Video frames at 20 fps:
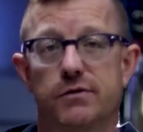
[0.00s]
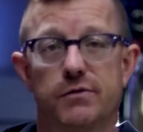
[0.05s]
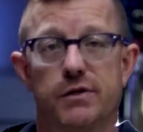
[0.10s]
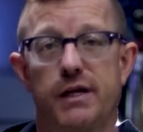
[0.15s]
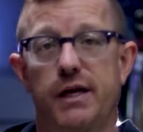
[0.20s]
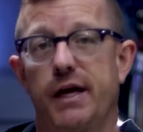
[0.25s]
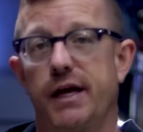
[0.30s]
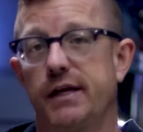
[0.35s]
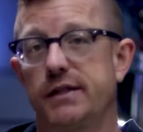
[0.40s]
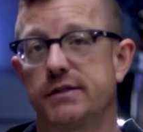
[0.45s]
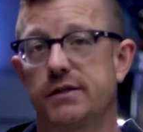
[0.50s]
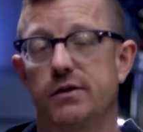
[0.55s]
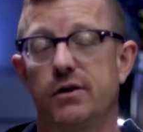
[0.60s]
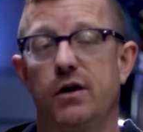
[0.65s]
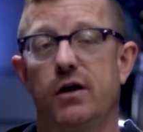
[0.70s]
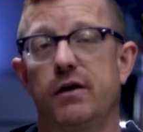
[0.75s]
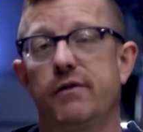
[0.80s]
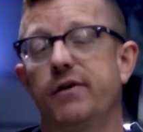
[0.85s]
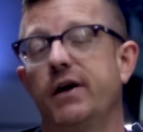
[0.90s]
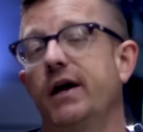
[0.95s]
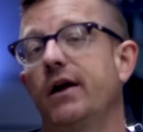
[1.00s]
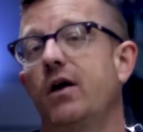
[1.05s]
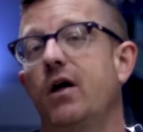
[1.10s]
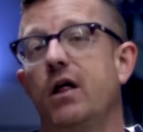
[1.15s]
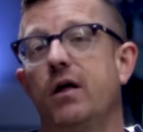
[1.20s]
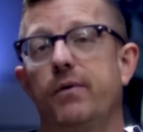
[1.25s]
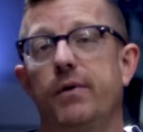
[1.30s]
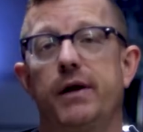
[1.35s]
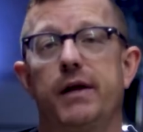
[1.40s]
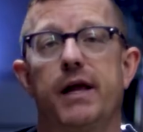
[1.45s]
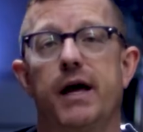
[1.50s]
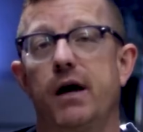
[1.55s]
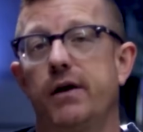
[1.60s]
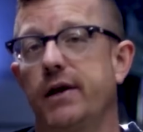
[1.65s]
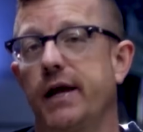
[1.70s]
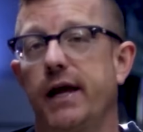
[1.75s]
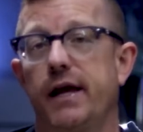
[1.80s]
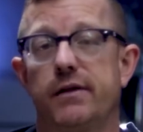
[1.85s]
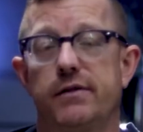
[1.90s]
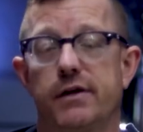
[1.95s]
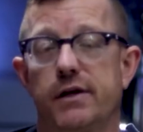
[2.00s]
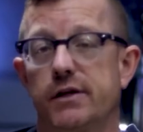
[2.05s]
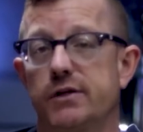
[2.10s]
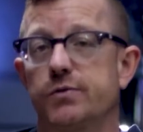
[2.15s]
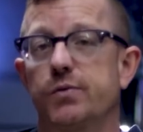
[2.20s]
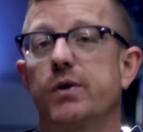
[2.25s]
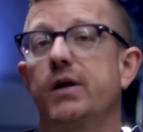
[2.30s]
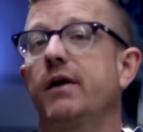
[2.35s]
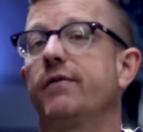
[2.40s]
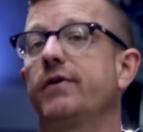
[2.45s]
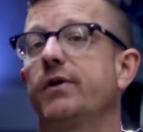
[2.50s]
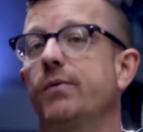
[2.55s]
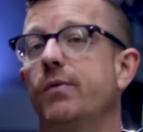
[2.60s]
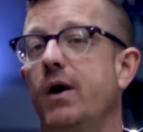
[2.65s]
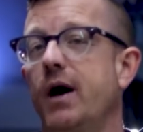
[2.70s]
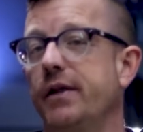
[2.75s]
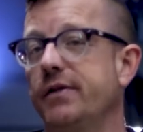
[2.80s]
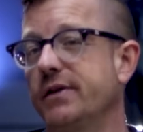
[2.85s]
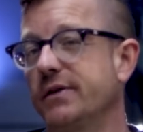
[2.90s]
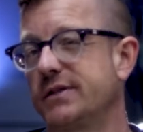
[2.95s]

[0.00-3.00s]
3 eighths, and all that, all the way down to 8th inch, whatever you want.